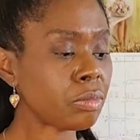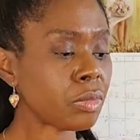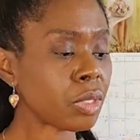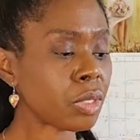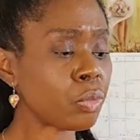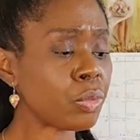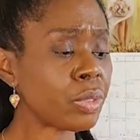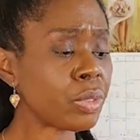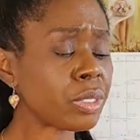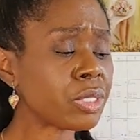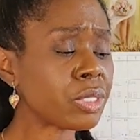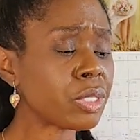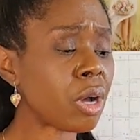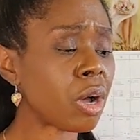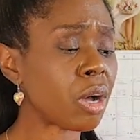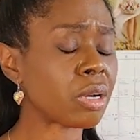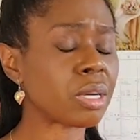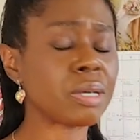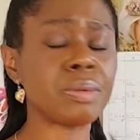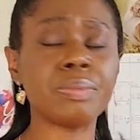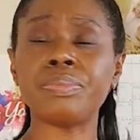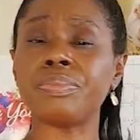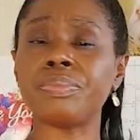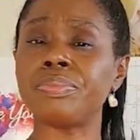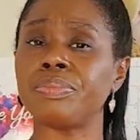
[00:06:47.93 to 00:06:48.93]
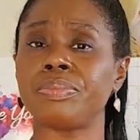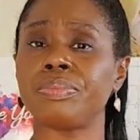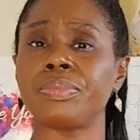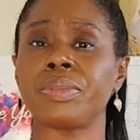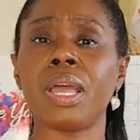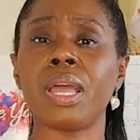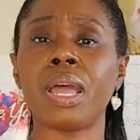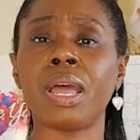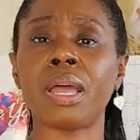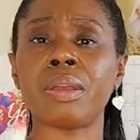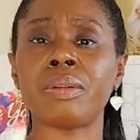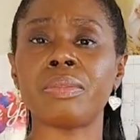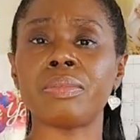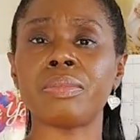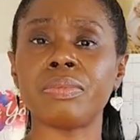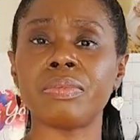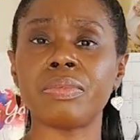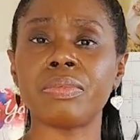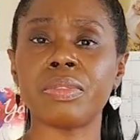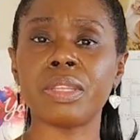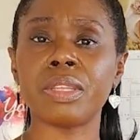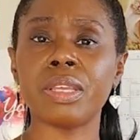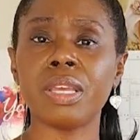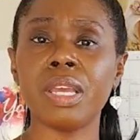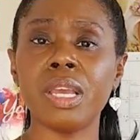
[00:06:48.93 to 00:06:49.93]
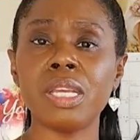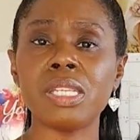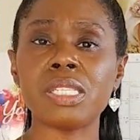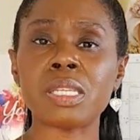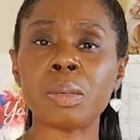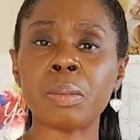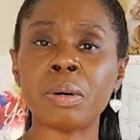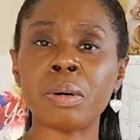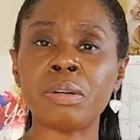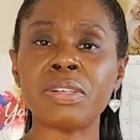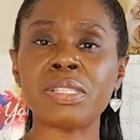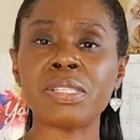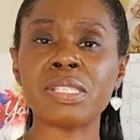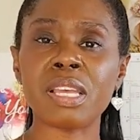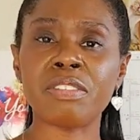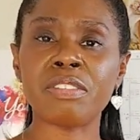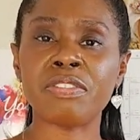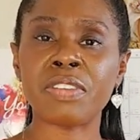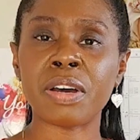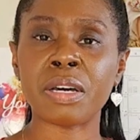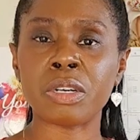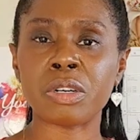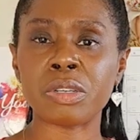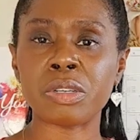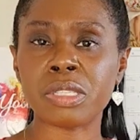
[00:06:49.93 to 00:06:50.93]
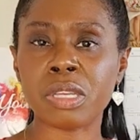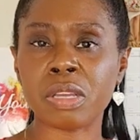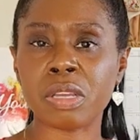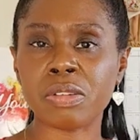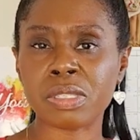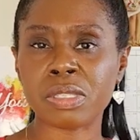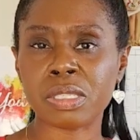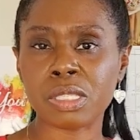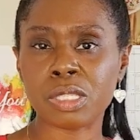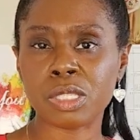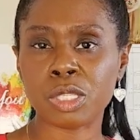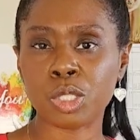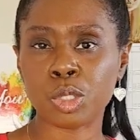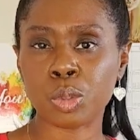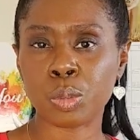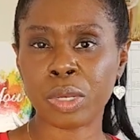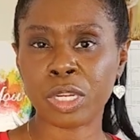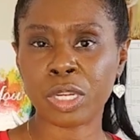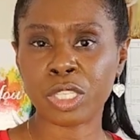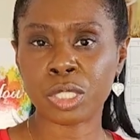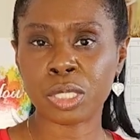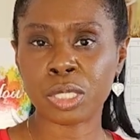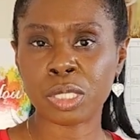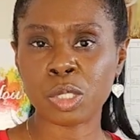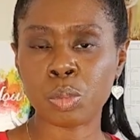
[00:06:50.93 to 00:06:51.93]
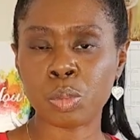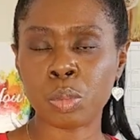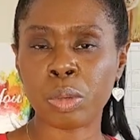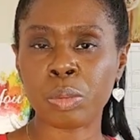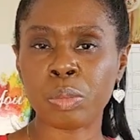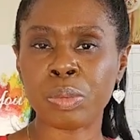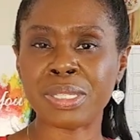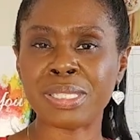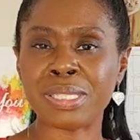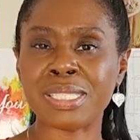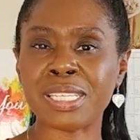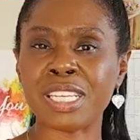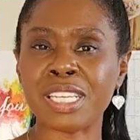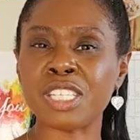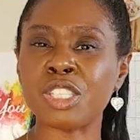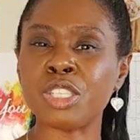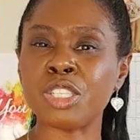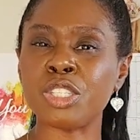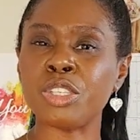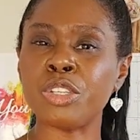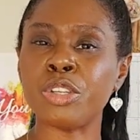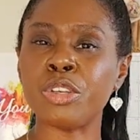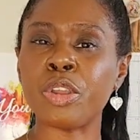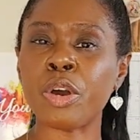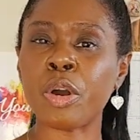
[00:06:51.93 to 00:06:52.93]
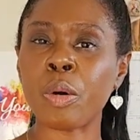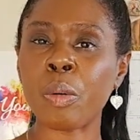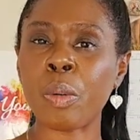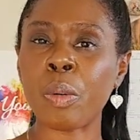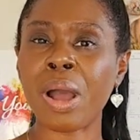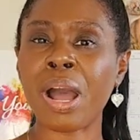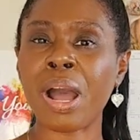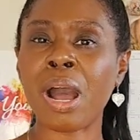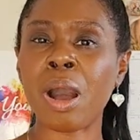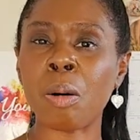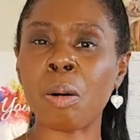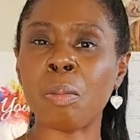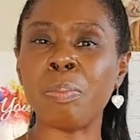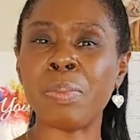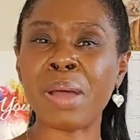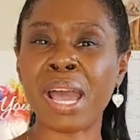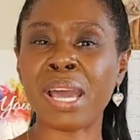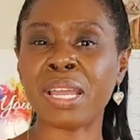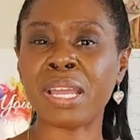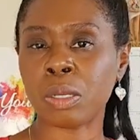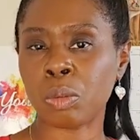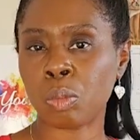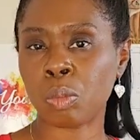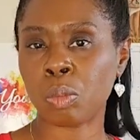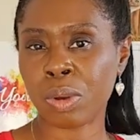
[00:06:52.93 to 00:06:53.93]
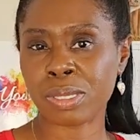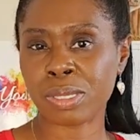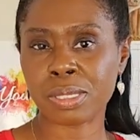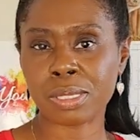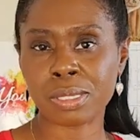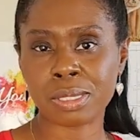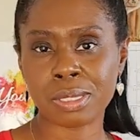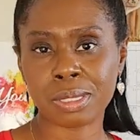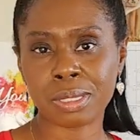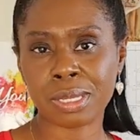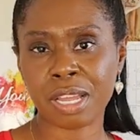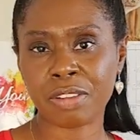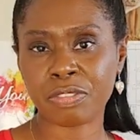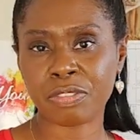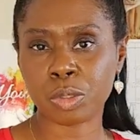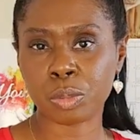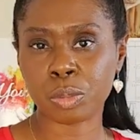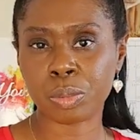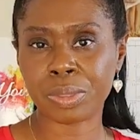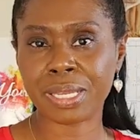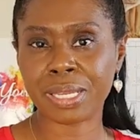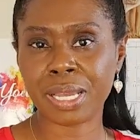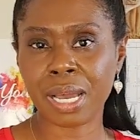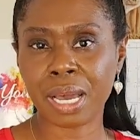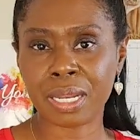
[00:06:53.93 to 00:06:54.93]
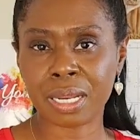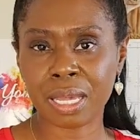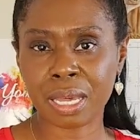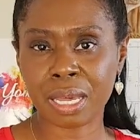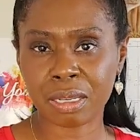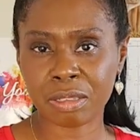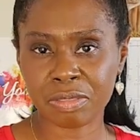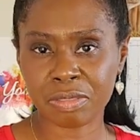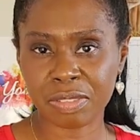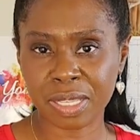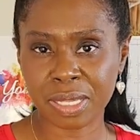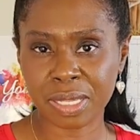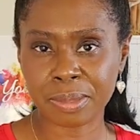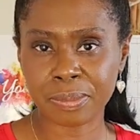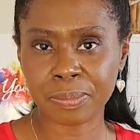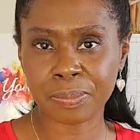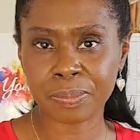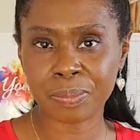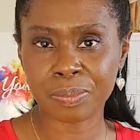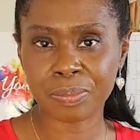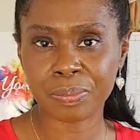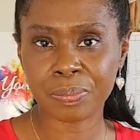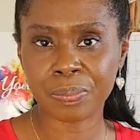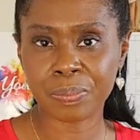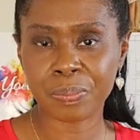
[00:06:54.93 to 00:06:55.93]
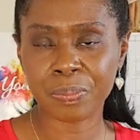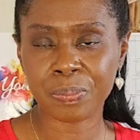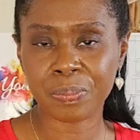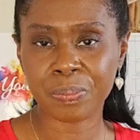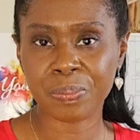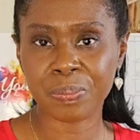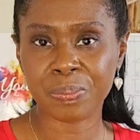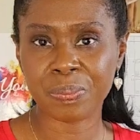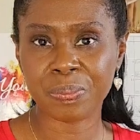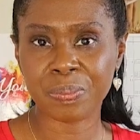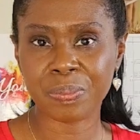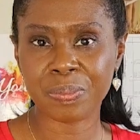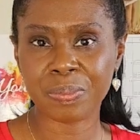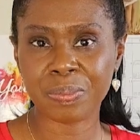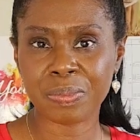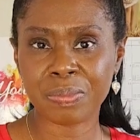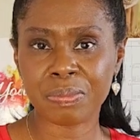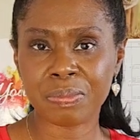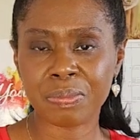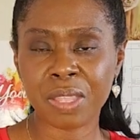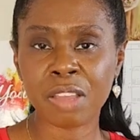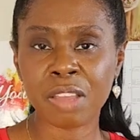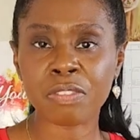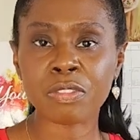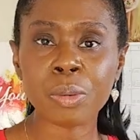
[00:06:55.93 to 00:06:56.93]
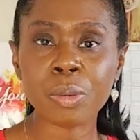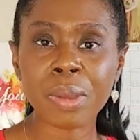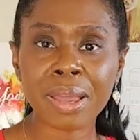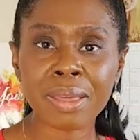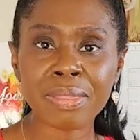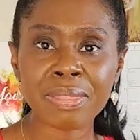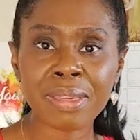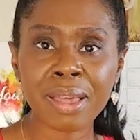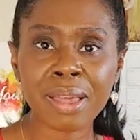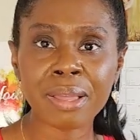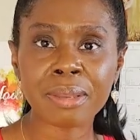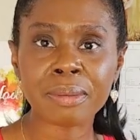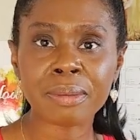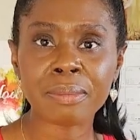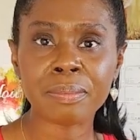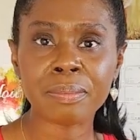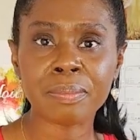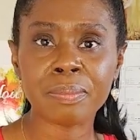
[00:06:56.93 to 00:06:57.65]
Real talk, okay? Some of us have found ourselves in situations where we didn't know how bad it was until after we got out of it. Have you had that?